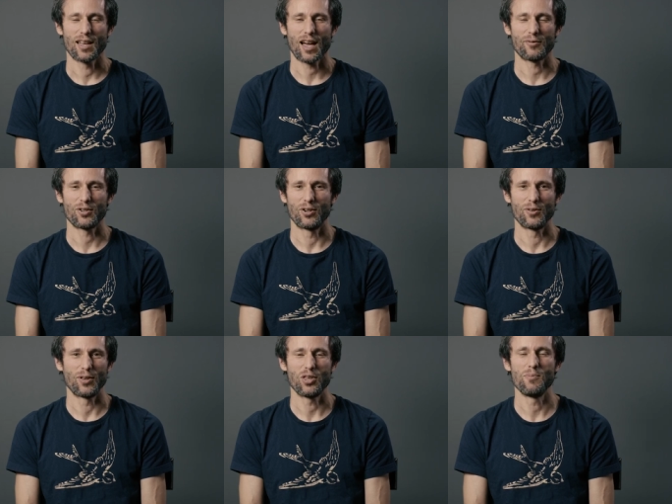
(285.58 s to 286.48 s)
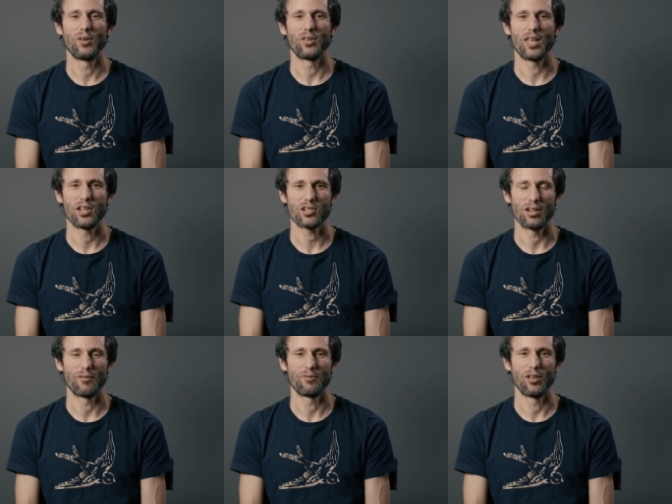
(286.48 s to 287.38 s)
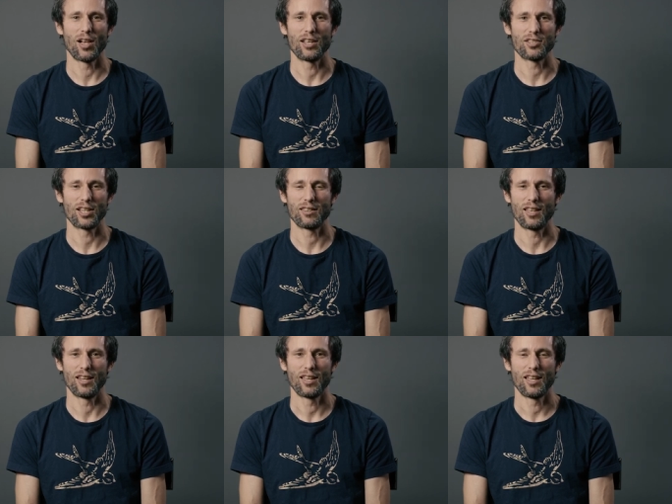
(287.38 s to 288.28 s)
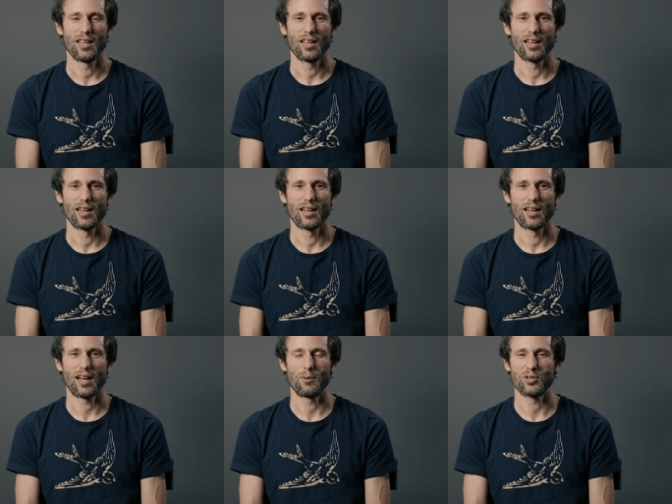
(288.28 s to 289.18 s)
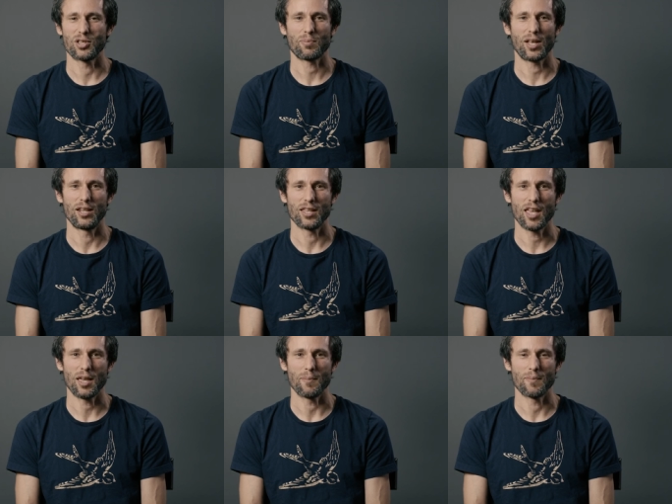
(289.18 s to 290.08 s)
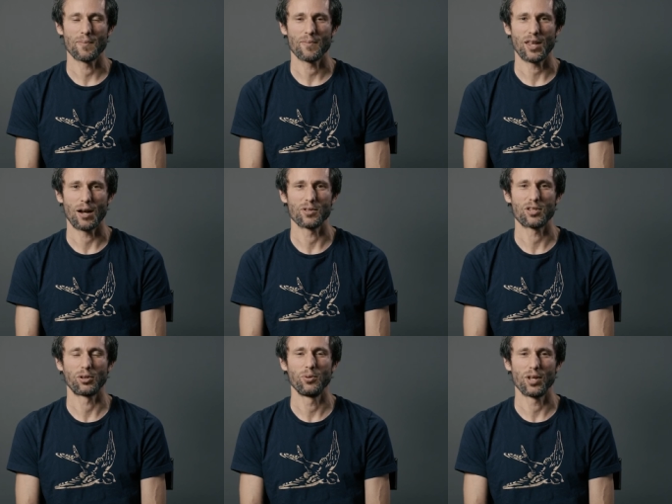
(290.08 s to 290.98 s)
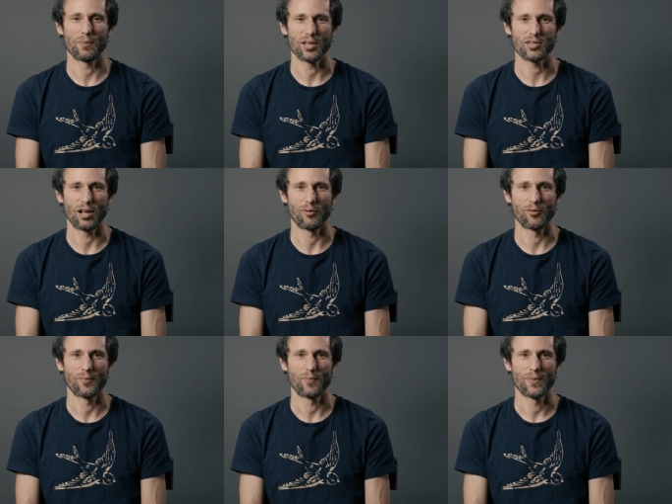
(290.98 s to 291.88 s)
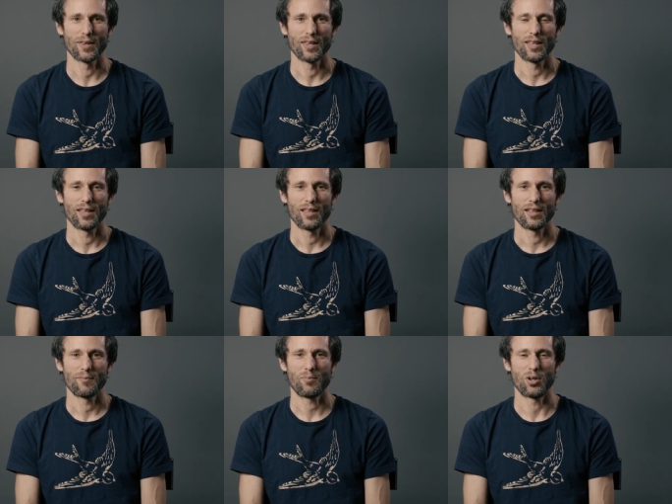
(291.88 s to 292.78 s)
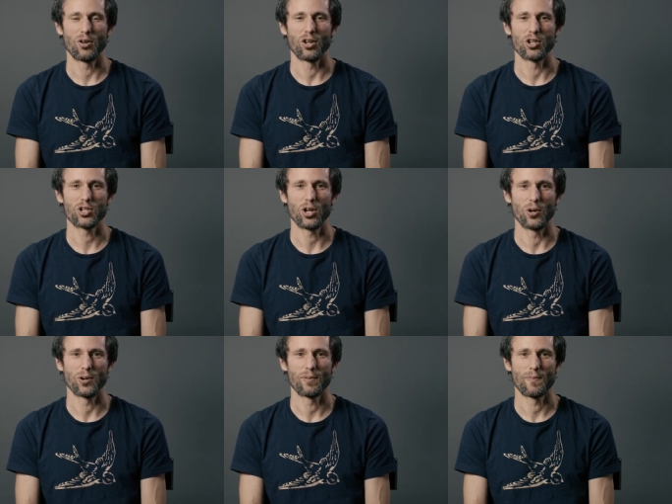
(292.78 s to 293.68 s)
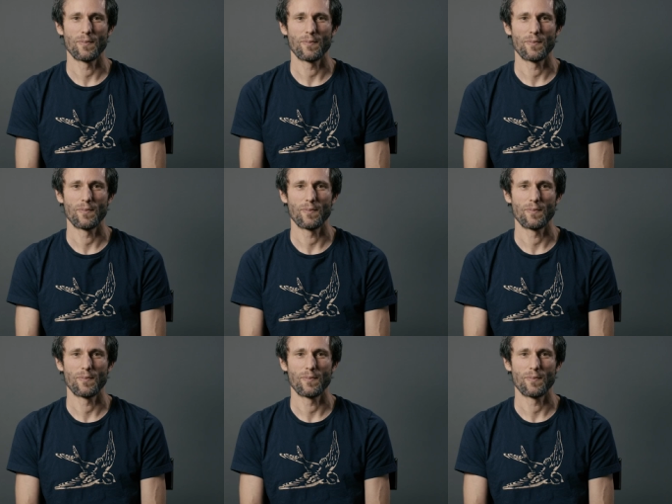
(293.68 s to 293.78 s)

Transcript: after the humiliation of realizing that I was just playing a game, that I was deluding myself, putting on a show.